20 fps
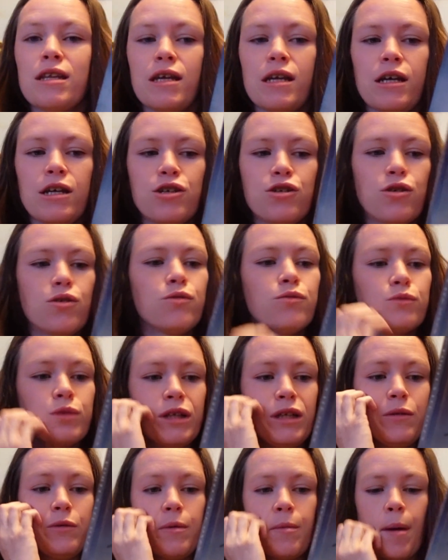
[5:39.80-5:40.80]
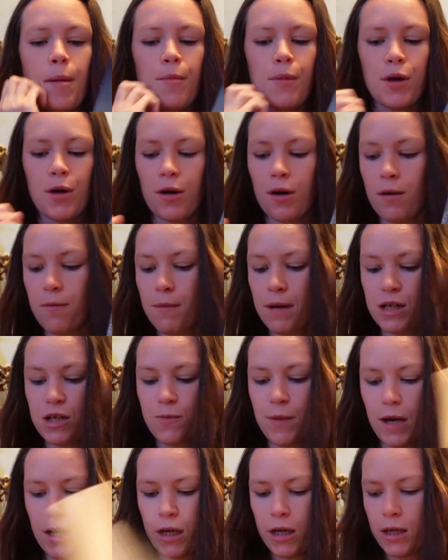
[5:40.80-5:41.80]
that I don't really remember much
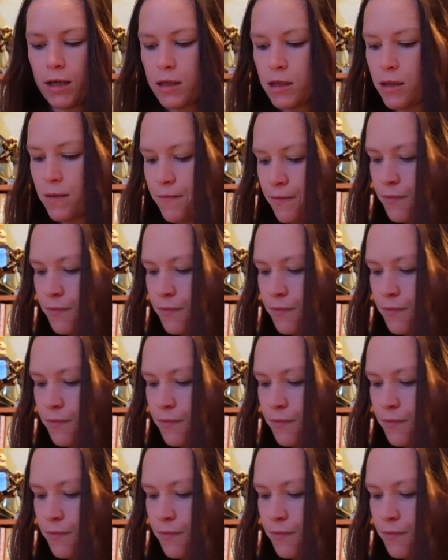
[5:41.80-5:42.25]
about it.